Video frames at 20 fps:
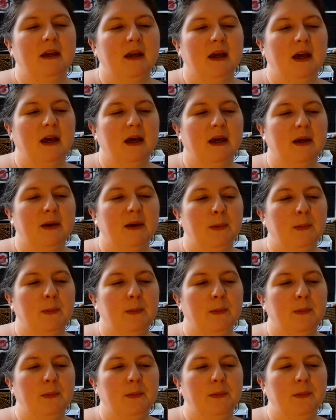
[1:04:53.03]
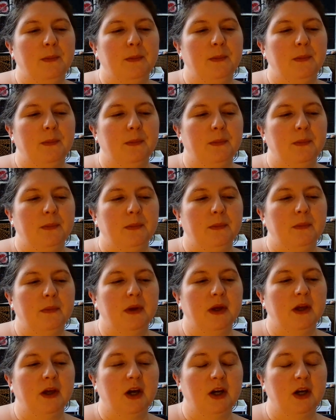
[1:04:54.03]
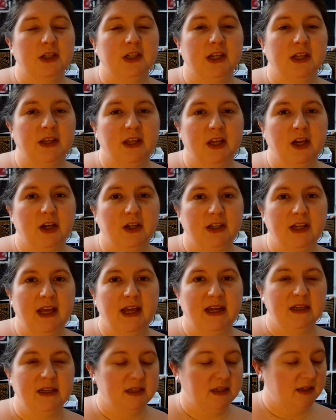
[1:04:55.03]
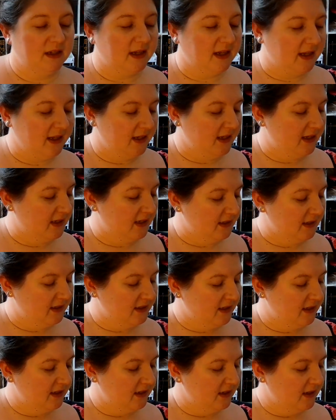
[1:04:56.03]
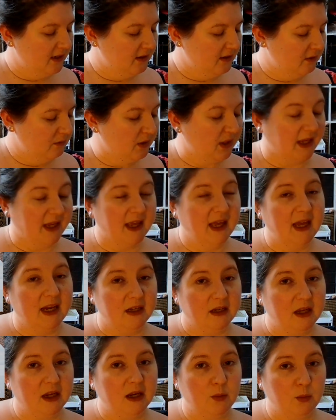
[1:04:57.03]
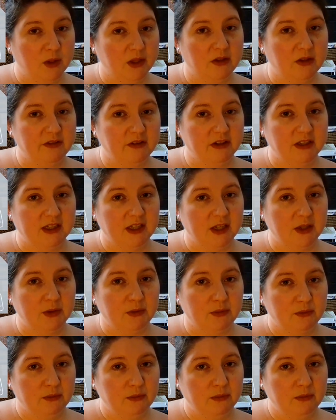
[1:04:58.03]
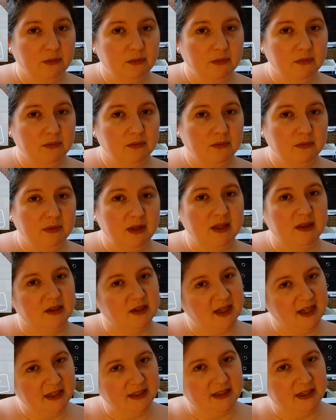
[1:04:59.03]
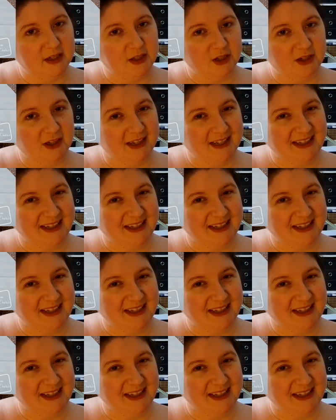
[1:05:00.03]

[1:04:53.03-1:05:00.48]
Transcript: I can't show you the yarn yet. It is, well, I can and I will very soon in the next section.